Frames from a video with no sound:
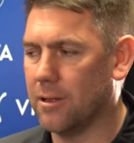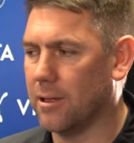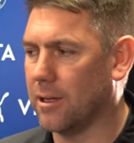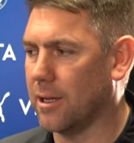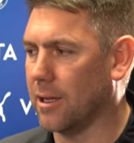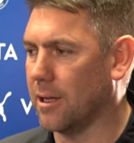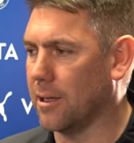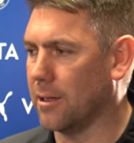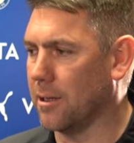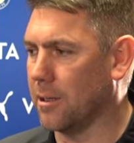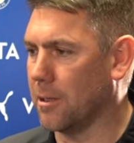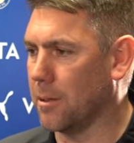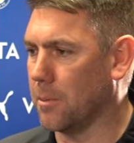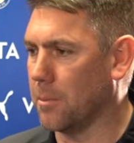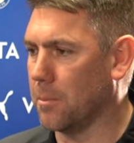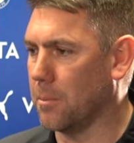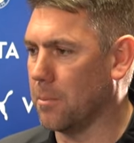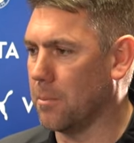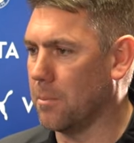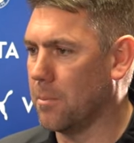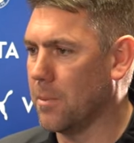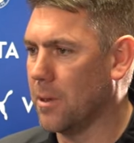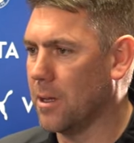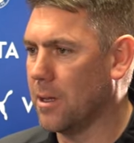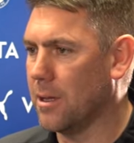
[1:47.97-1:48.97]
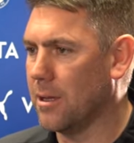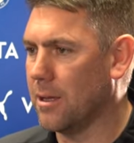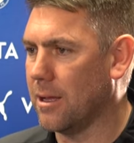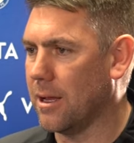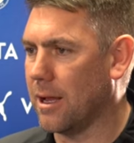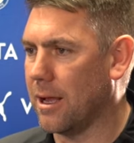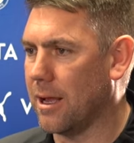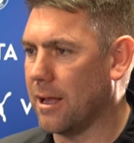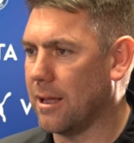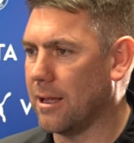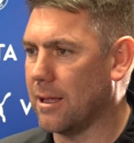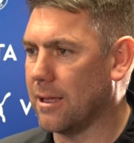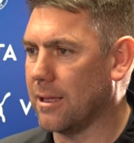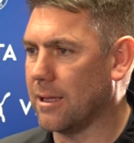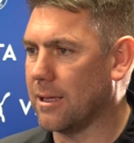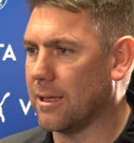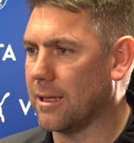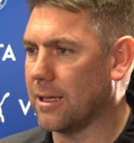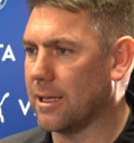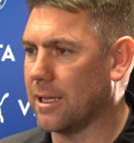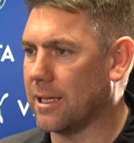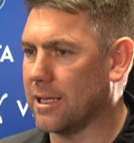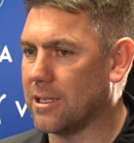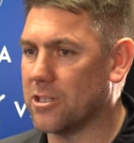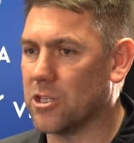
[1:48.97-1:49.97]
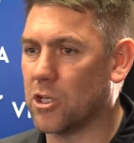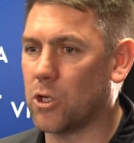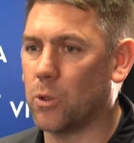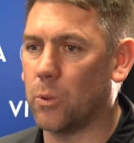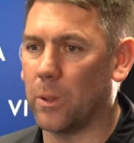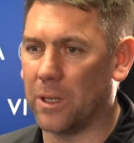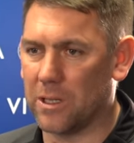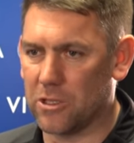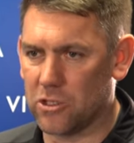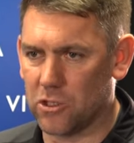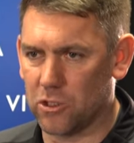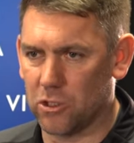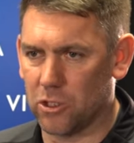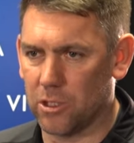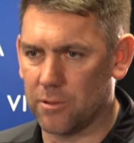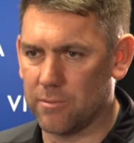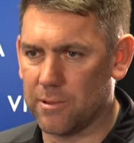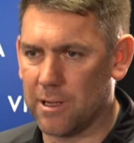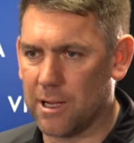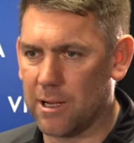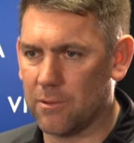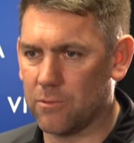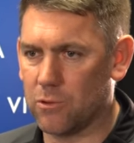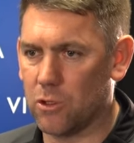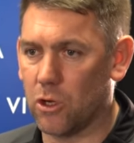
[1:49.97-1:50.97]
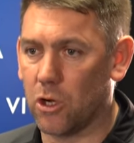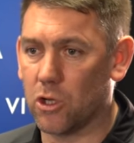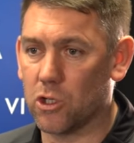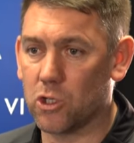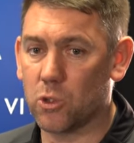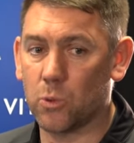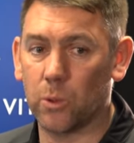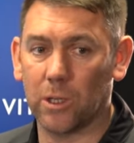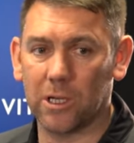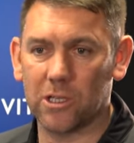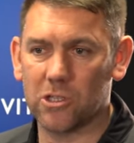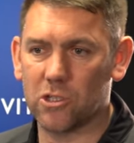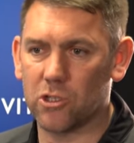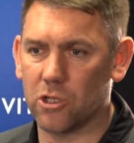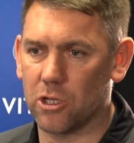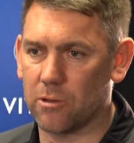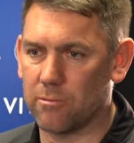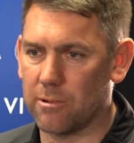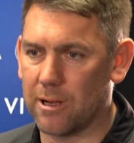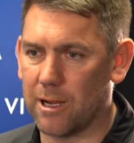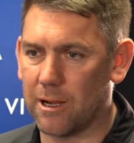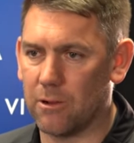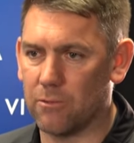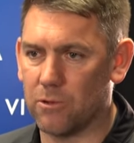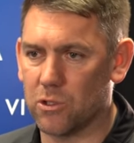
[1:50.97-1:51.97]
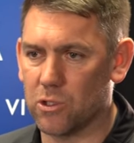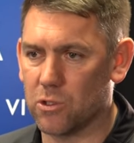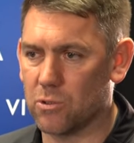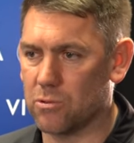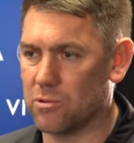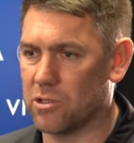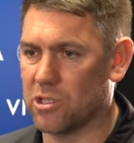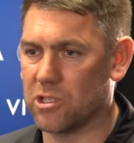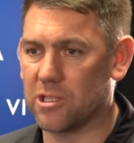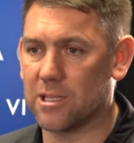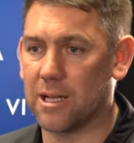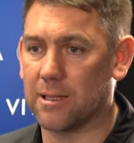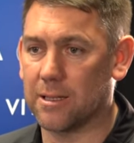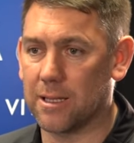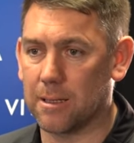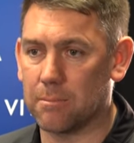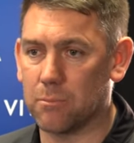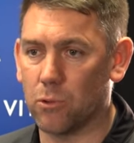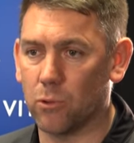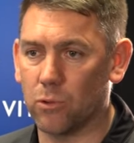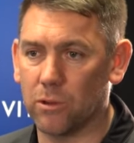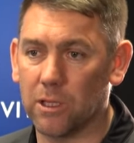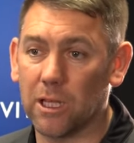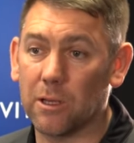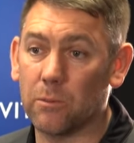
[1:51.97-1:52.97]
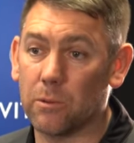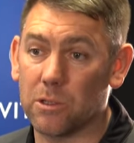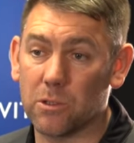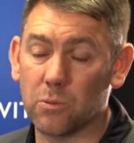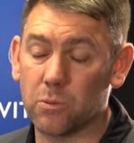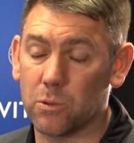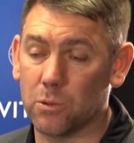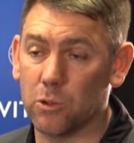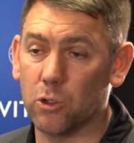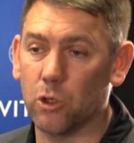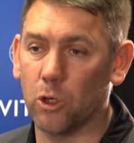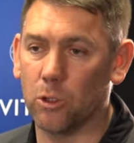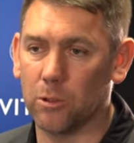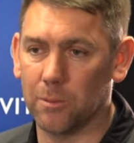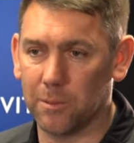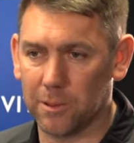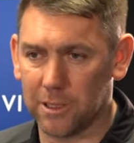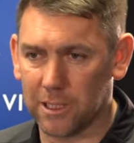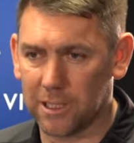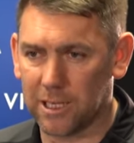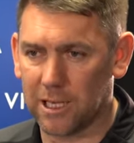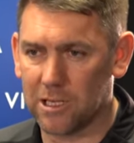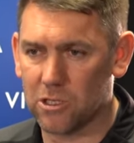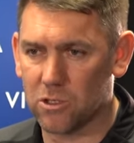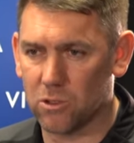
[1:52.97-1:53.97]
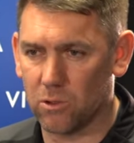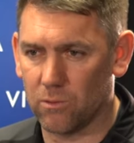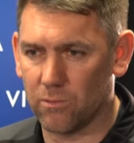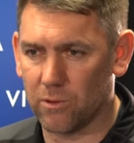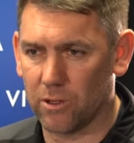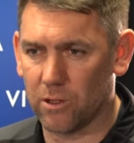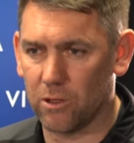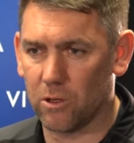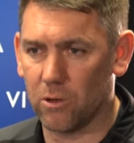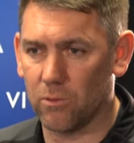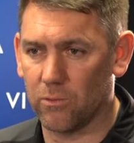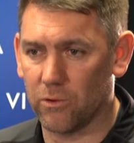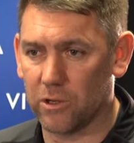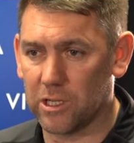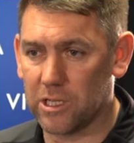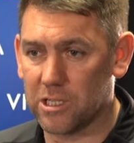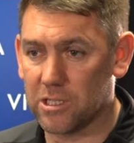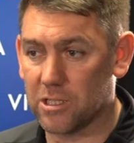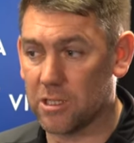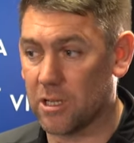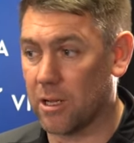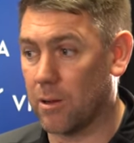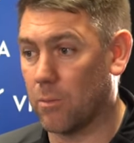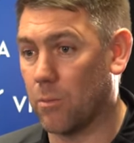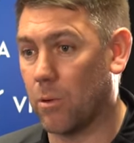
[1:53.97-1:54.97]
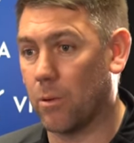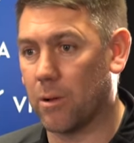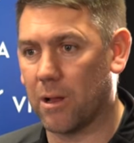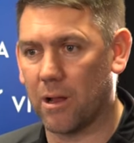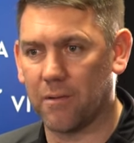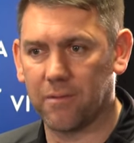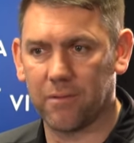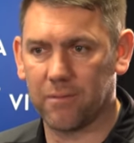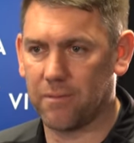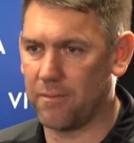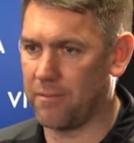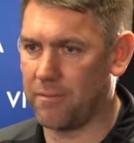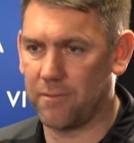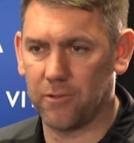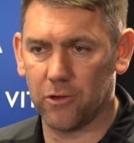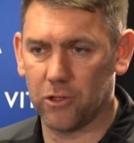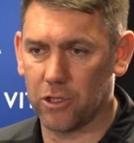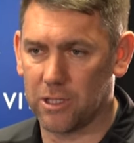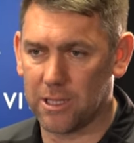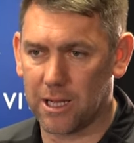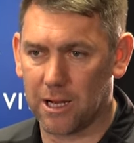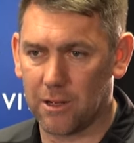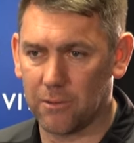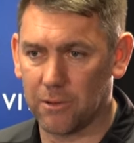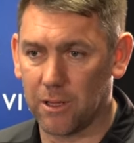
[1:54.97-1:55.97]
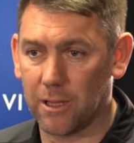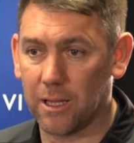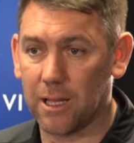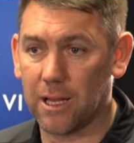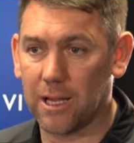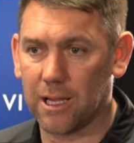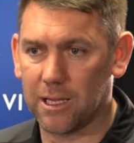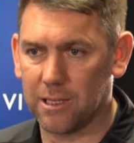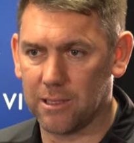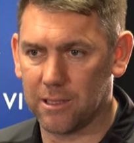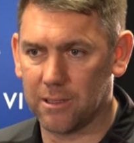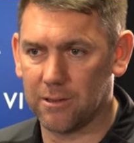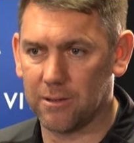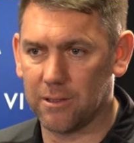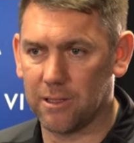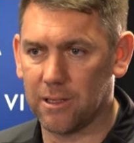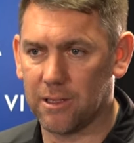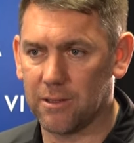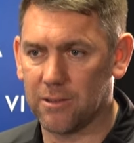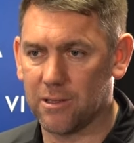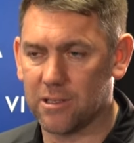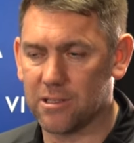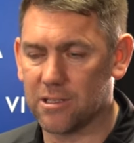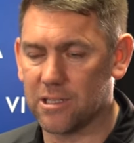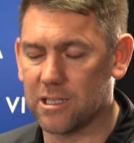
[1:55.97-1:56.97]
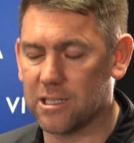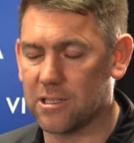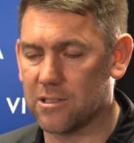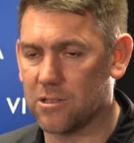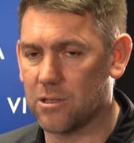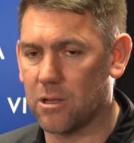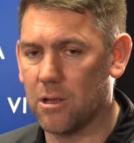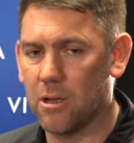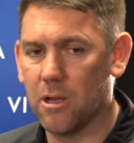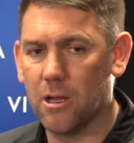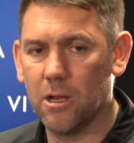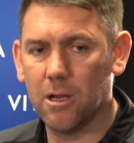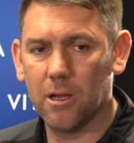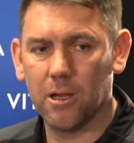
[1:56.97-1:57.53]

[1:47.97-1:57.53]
It is a quick turnaround, not as quick a turnaround as Saturday, Monday, which would normally be the case over Easter and what we have further down the line in the season.